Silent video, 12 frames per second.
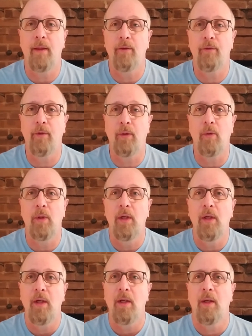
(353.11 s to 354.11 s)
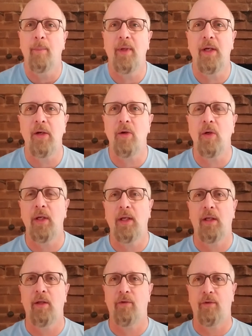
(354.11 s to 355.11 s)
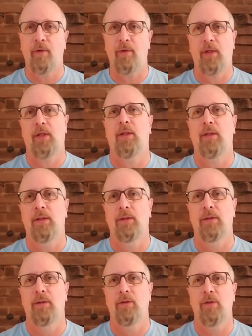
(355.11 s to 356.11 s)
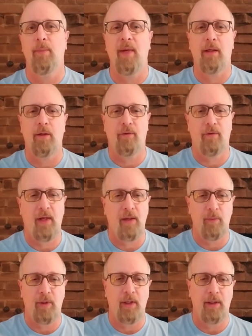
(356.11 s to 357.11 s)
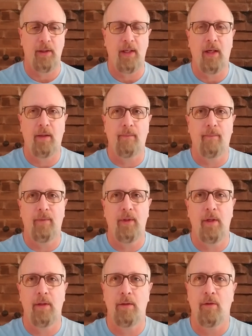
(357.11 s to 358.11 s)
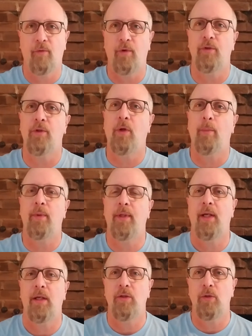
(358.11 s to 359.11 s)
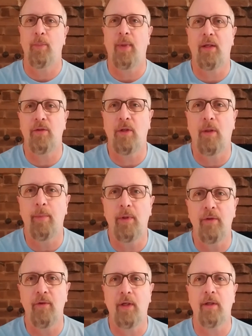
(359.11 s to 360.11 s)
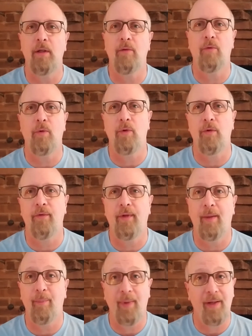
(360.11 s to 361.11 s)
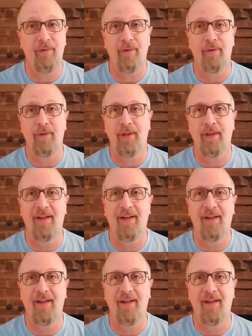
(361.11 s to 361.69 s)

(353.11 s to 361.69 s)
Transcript: So, but here is the thing. You make a statement like that, and then in your first couple days you pass a couple executive orders that basically